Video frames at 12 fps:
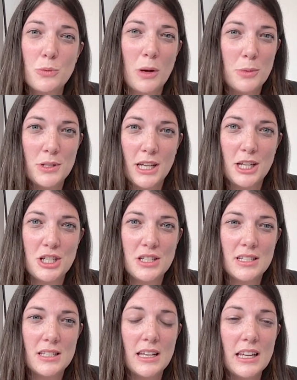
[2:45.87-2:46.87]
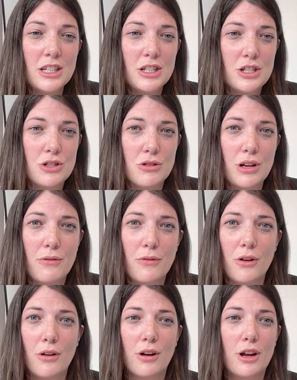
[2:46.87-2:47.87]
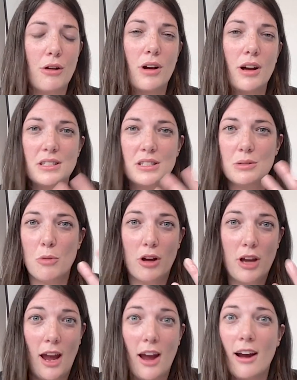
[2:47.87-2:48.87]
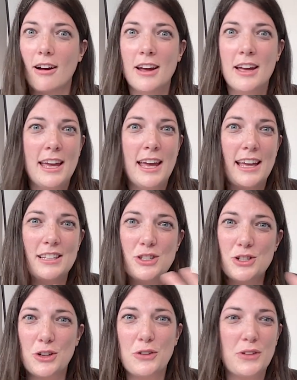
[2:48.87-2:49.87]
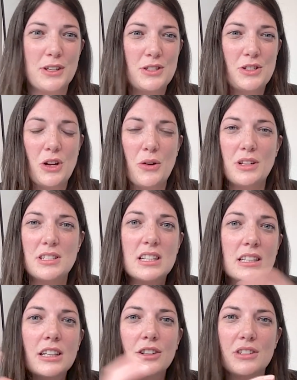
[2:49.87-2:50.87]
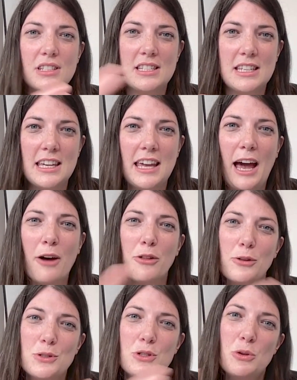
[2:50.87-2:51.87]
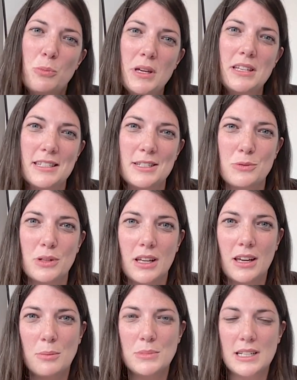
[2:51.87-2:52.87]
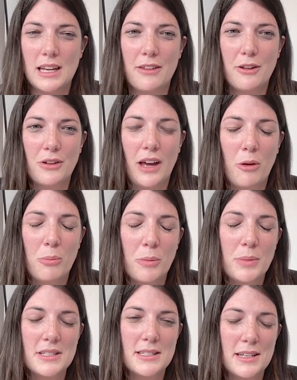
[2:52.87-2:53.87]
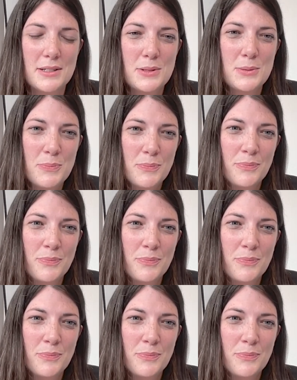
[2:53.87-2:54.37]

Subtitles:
reputations in the industry for, customer care and service. So it's clear to see how those two pieces really come together to help the business.